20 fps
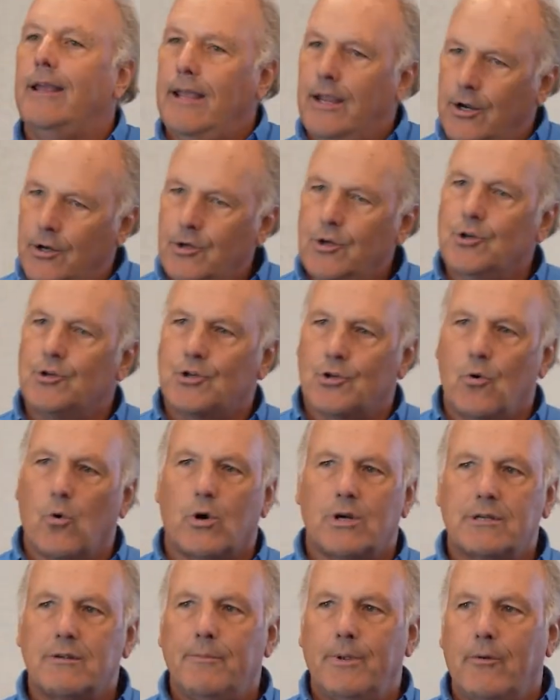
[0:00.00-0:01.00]
Your
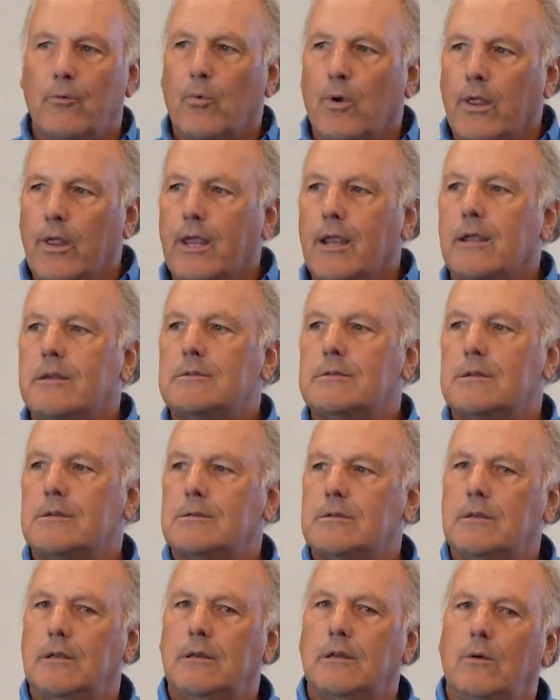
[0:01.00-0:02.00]
scores have been really
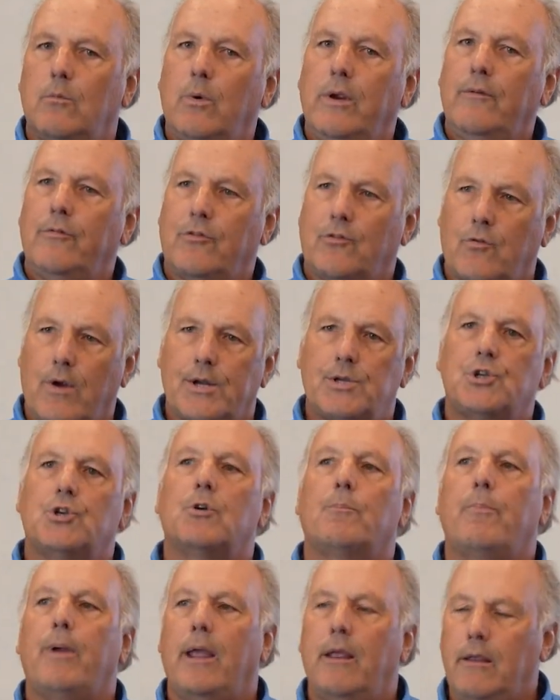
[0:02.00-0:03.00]
consistent, and we've stretched
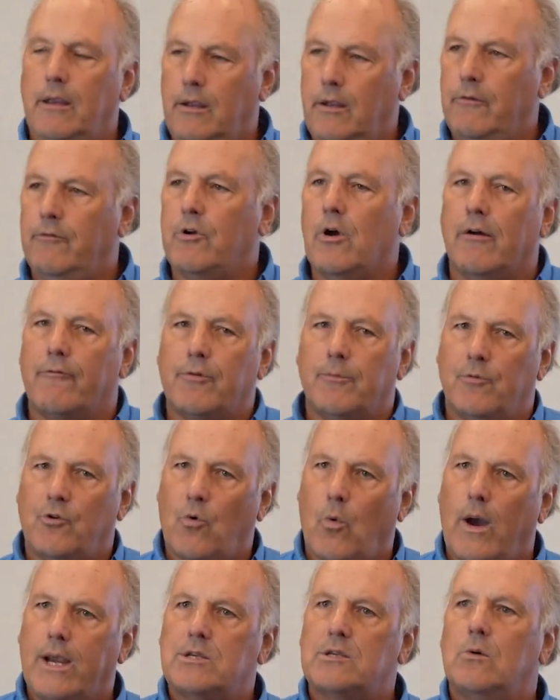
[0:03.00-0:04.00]
you've gone from
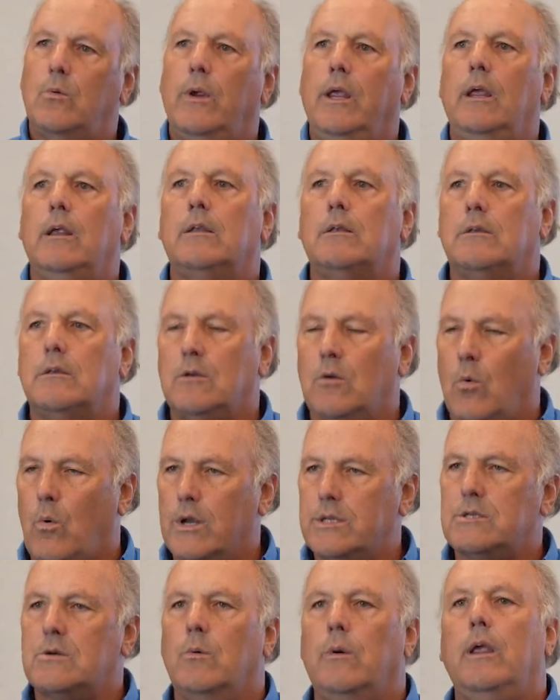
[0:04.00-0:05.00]
twice a week to
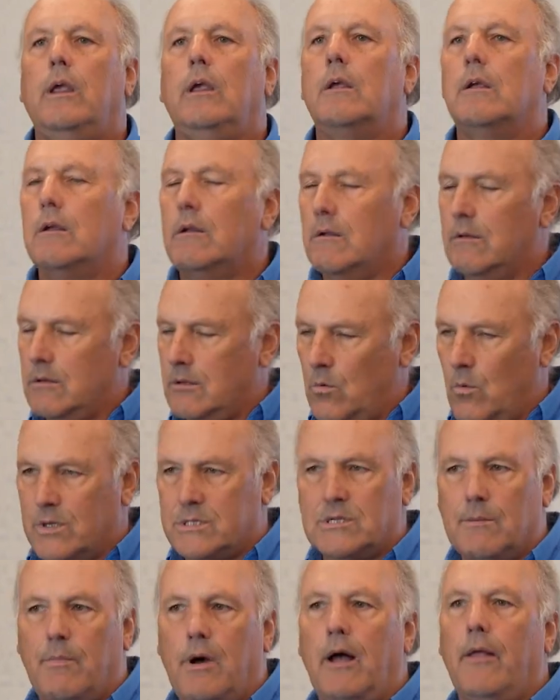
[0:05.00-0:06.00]
once
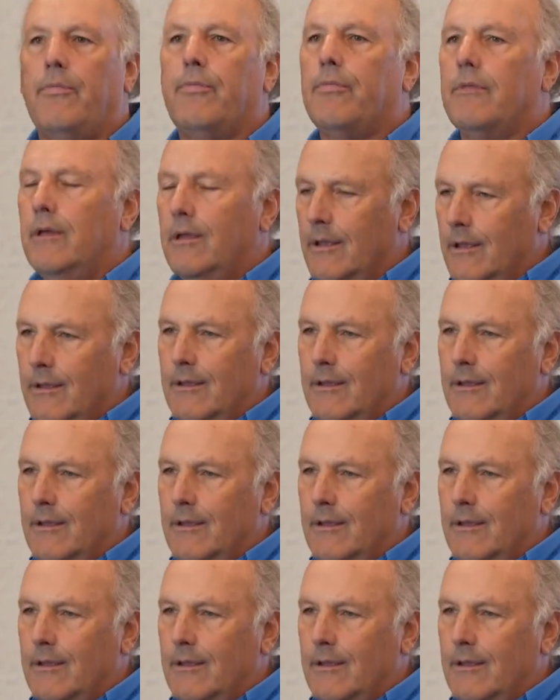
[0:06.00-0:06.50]
a month,